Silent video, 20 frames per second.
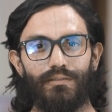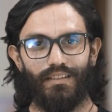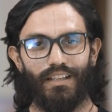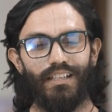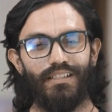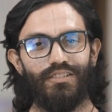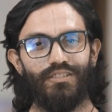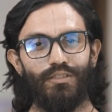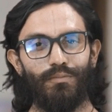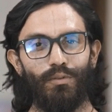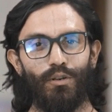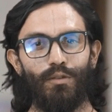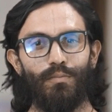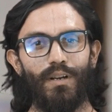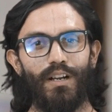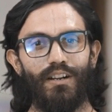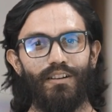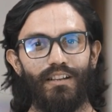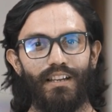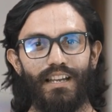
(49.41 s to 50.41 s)
Thanks to
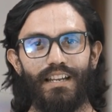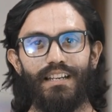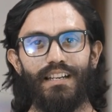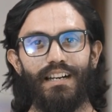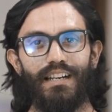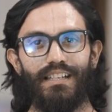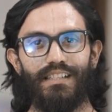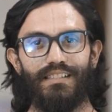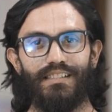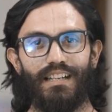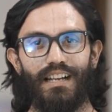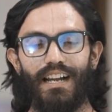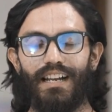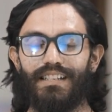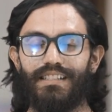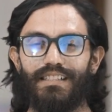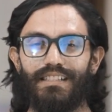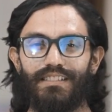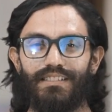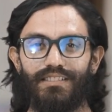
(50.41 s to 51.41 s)
Birbal AI's
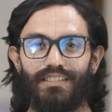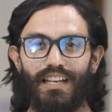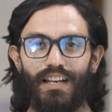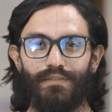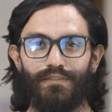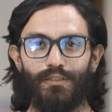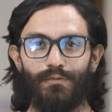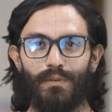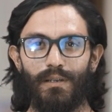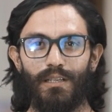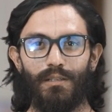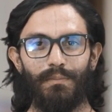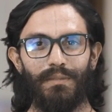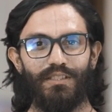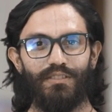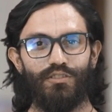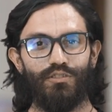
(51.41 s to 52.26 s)
IT staff development